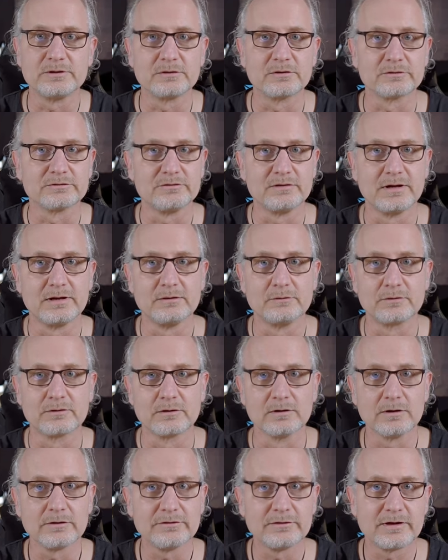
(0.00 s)
because they look
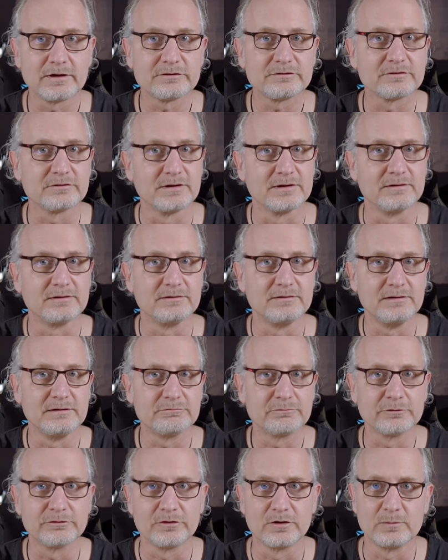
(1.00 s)
a lot nicer than the
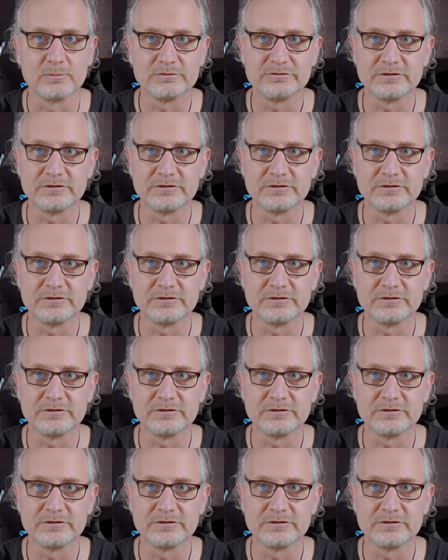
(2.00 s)
default Home